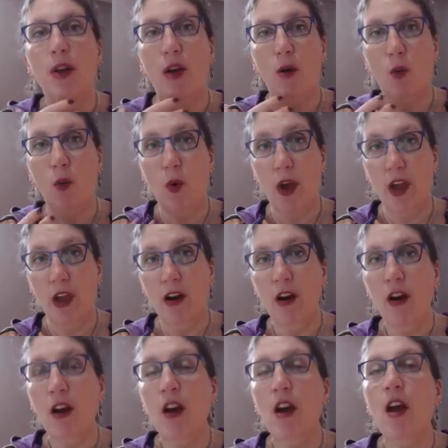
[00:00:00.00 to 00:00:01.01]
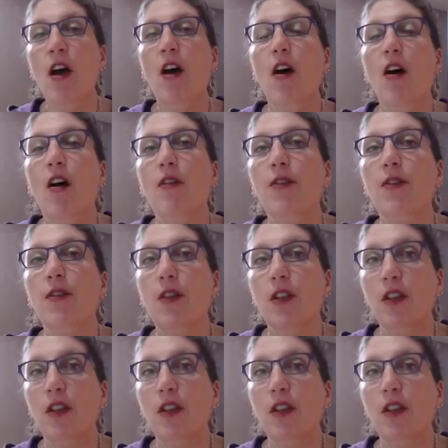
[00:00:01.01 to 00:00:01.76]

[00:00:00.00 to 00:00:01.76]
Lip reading: be aware of